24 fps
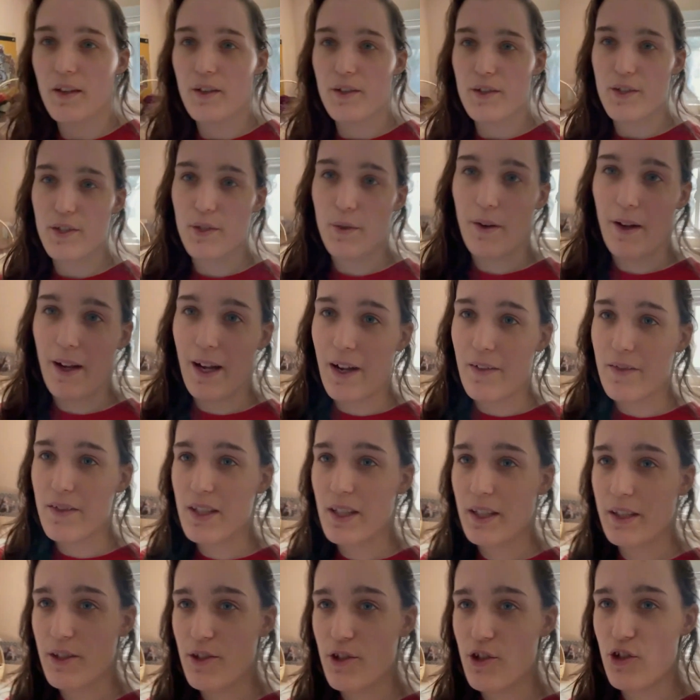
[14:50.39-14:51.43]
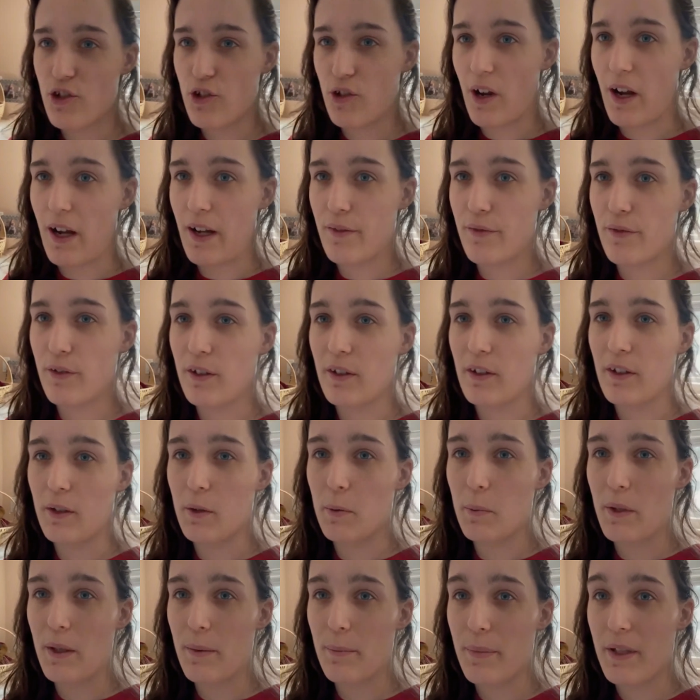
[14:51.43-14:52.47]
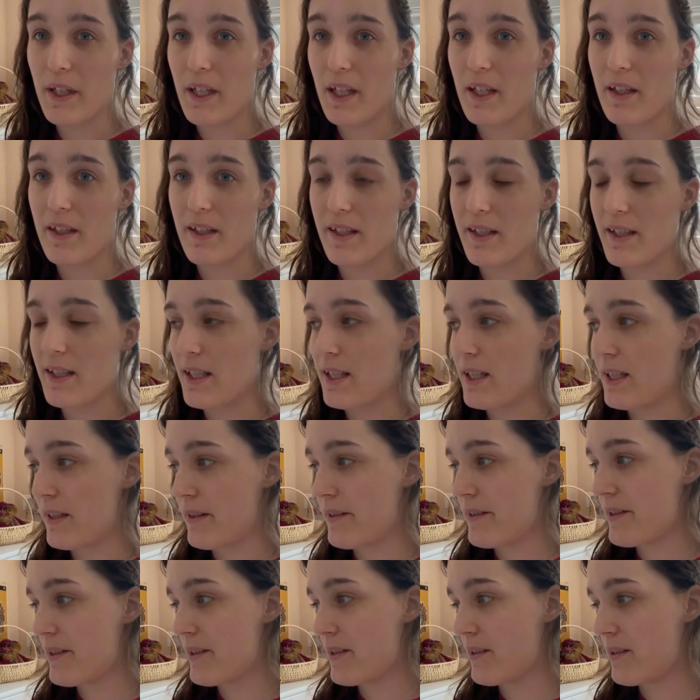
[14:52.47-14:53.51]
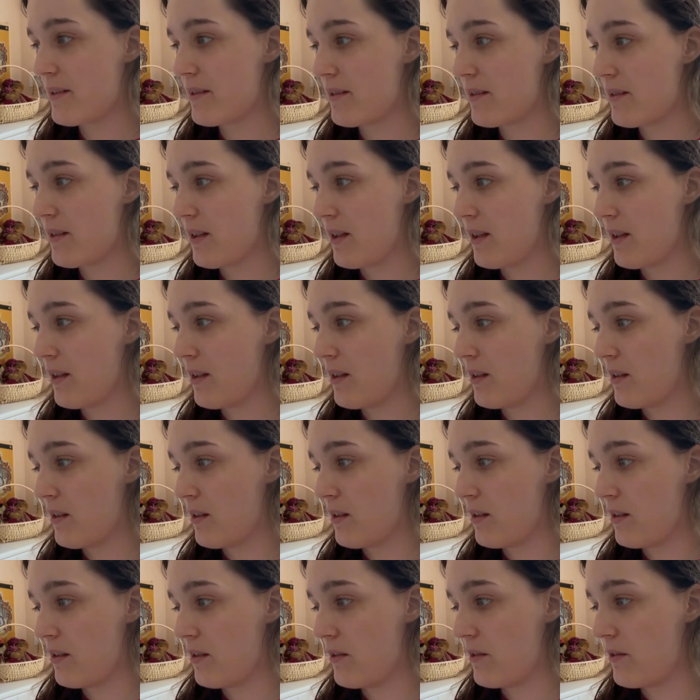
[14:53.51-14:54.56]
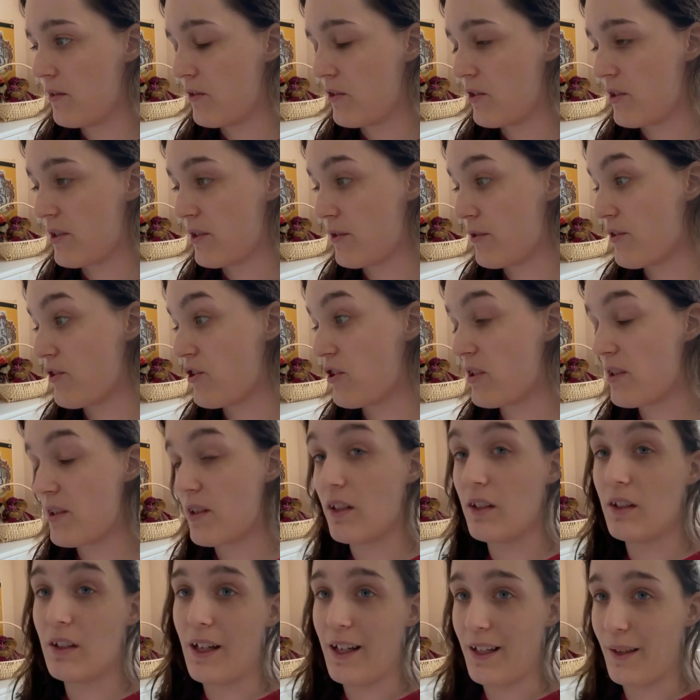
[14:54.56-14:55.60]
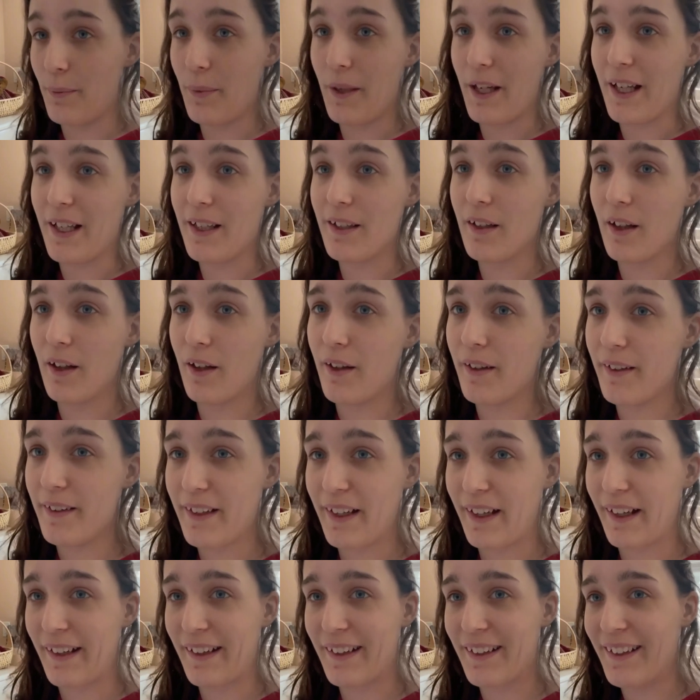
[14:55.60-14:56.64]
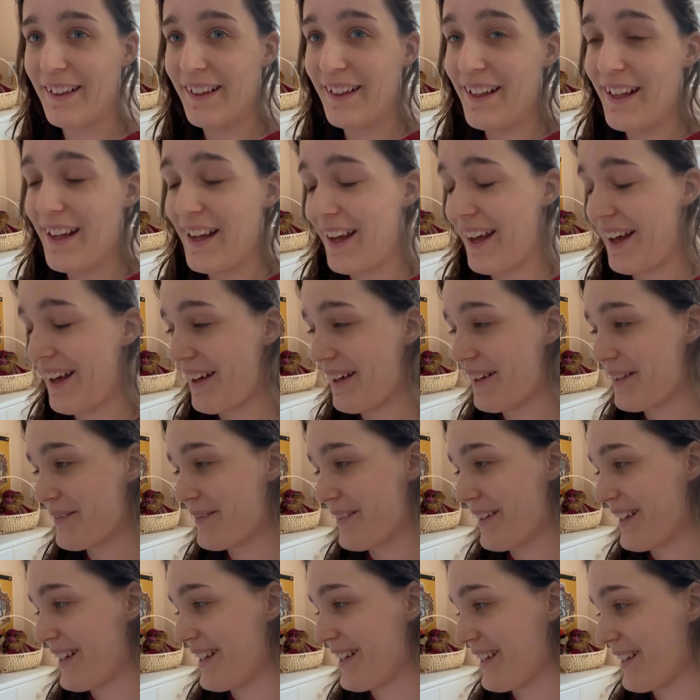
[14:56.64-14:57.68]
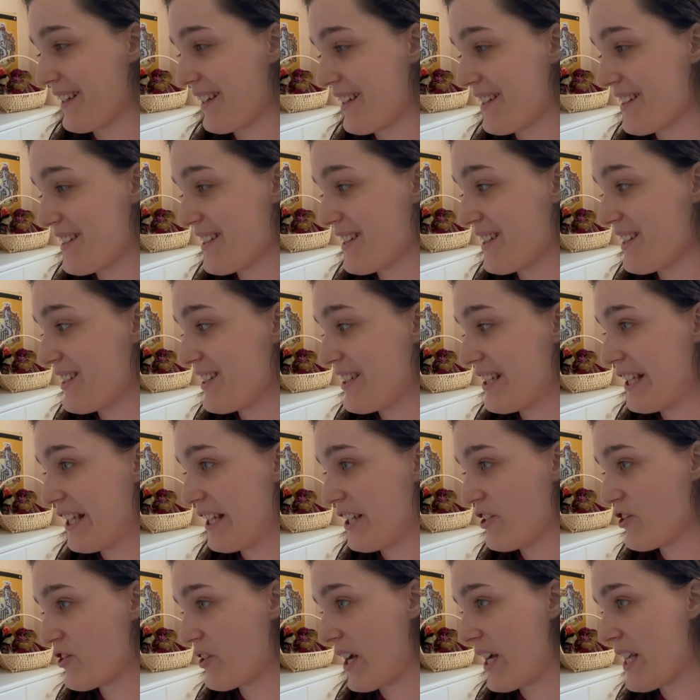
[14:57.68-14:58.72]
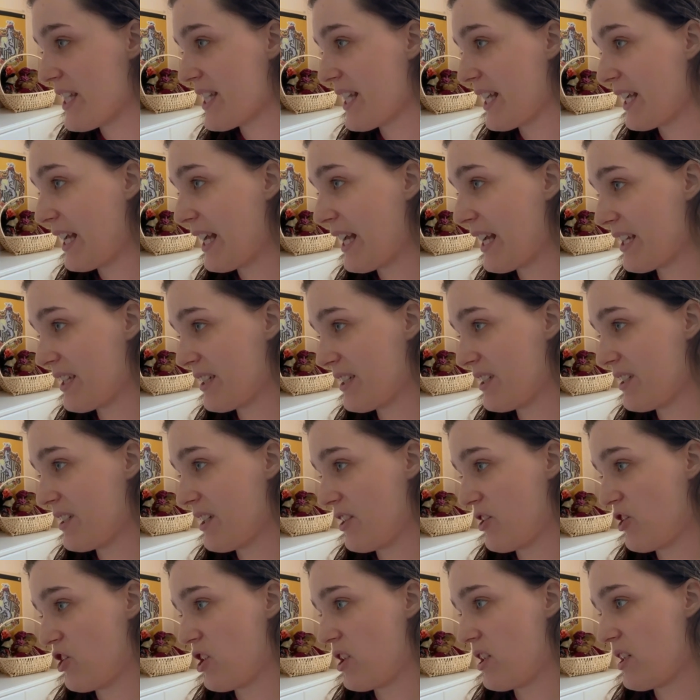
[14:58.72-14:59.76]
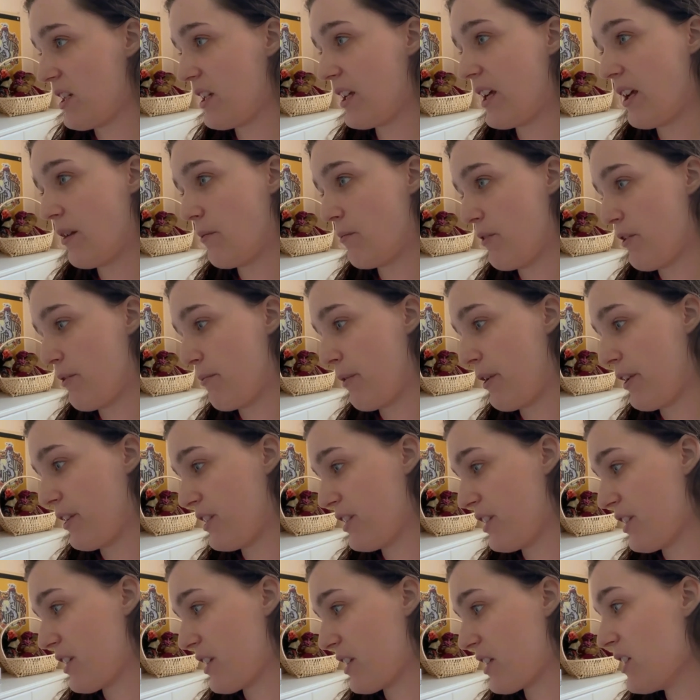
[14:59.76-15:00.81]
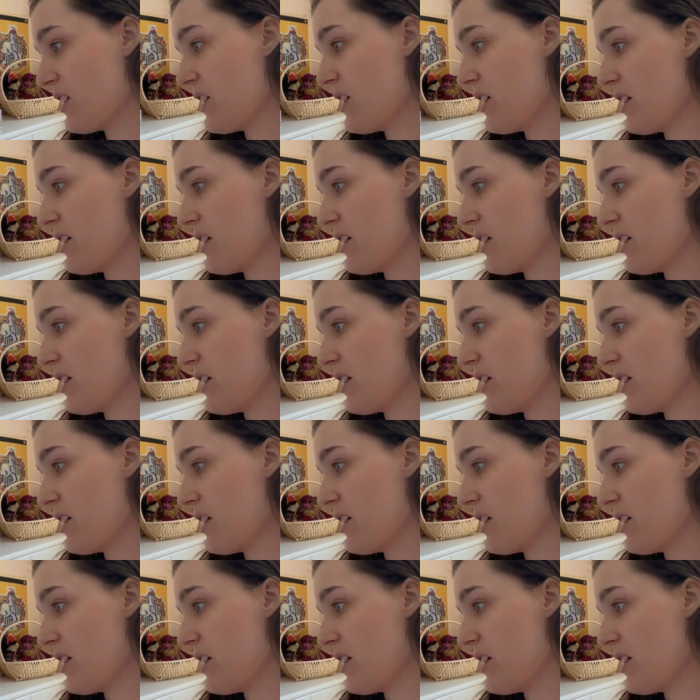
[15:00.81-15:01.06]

So I have to let this dry for a little bit because it's just, there's just a lot of paint on there, and until it dries I can't touch it again with marker